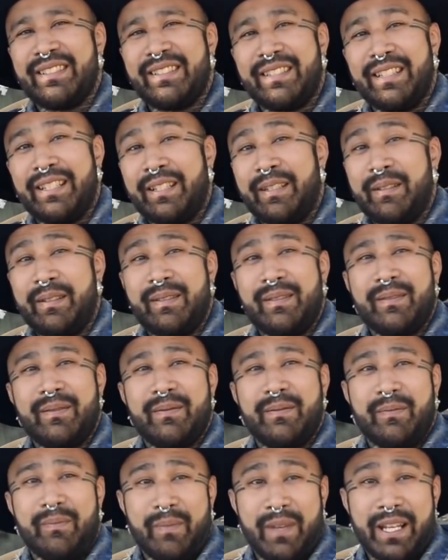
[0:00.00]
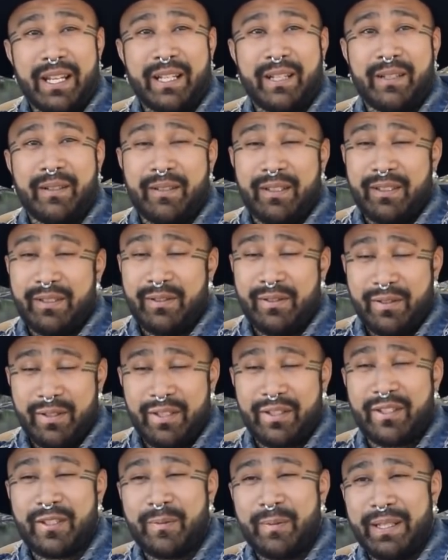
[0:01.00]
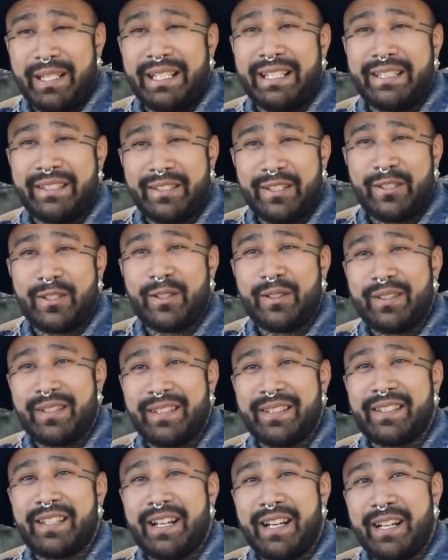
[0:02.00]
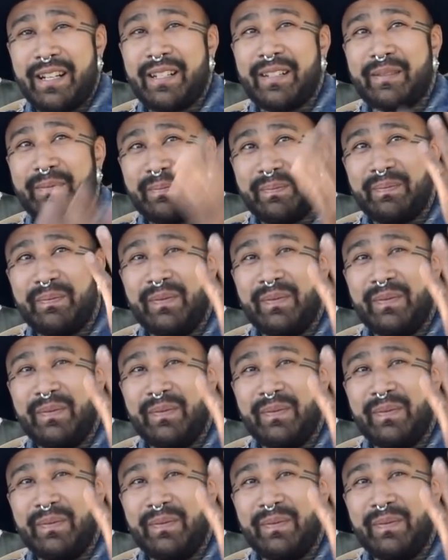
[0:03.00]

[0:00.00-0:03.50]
didn't make just as many decisions as the higher